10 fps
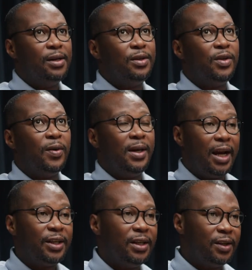So
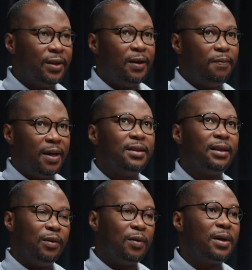election trade
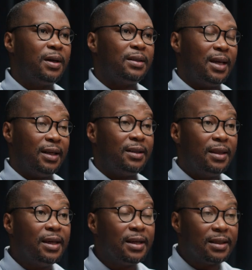basically looks at
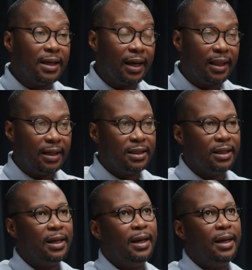things like that.